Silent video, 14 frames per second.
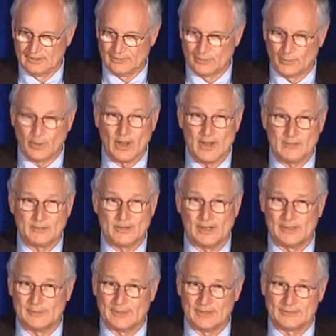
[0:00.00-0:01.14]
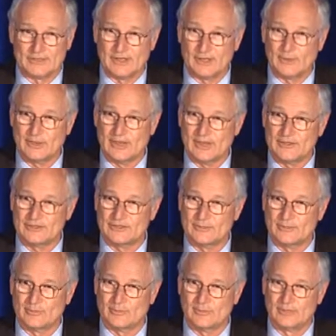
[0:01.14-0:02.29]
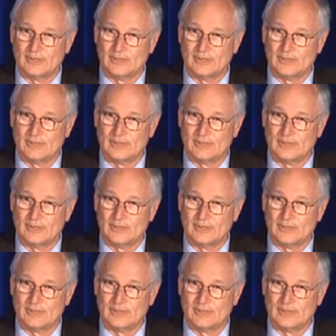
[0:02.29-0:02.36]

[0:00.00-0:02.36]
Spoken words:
for prime time. Now today we have some